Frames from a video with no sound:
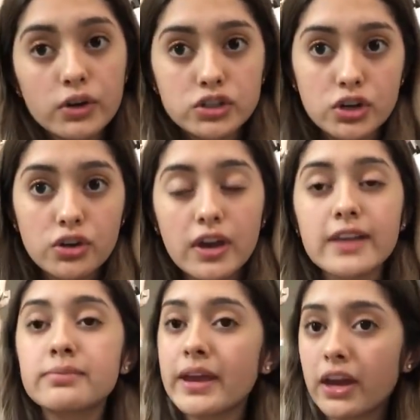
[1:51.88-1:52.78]
wanna show you
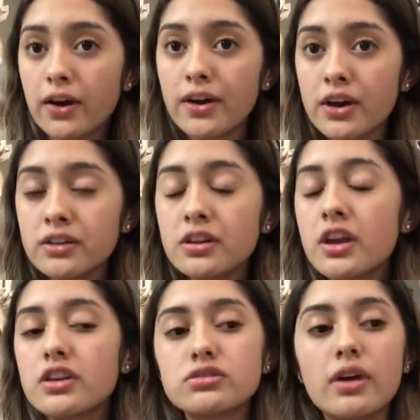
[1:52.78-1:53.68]
guys my carry-on.
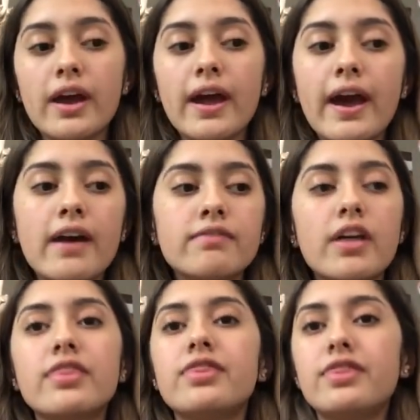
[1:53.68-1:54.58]
So I have
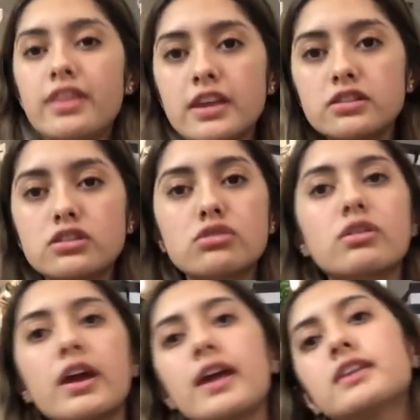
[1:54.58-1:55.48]
this
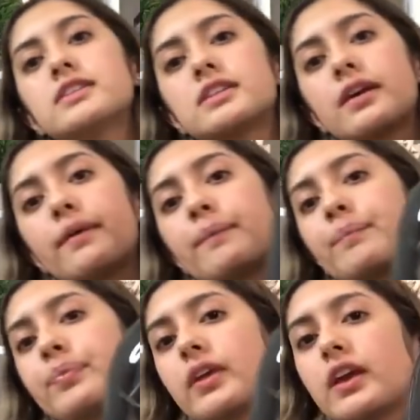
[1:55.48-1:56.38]
suitcase.
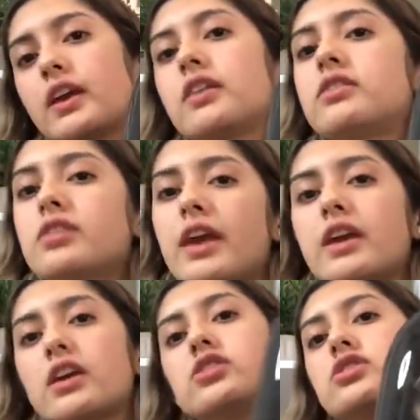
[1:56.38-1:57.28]
It's
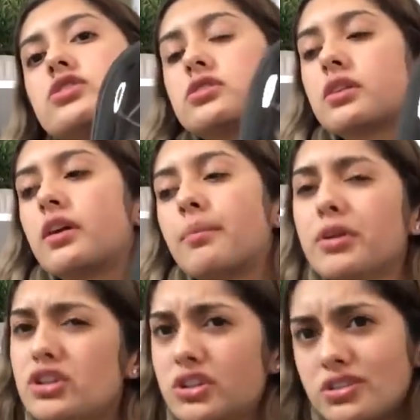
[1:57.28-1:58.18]
like just, I'm
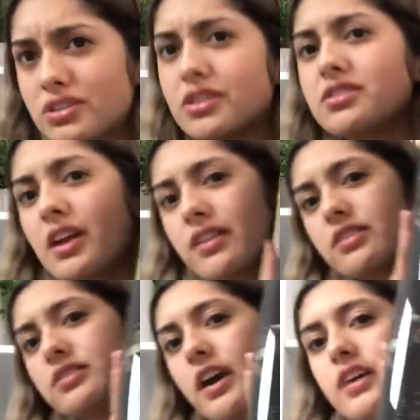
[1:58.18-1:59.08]
pretty sure just a
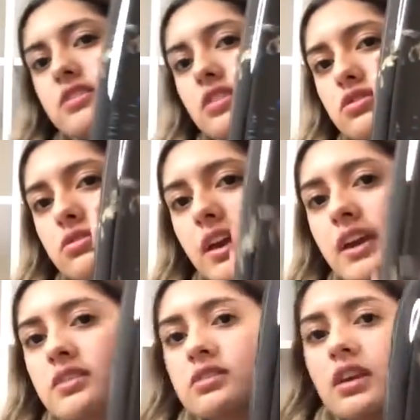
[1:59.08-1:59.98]
standard size
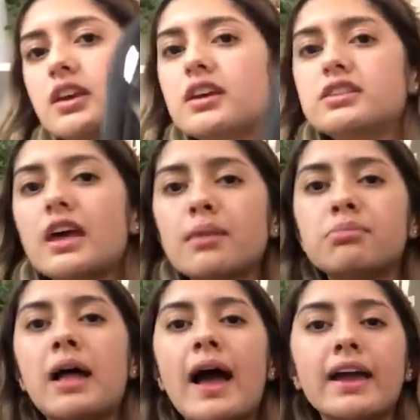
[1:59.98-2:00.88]
suitcase. It's like
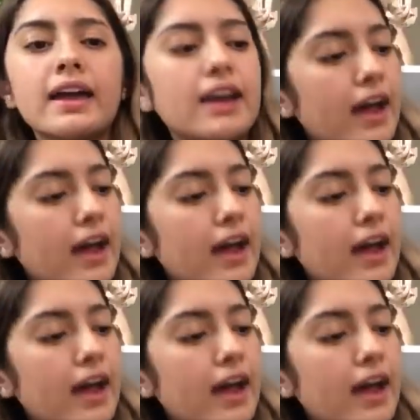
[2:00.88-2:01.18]
black and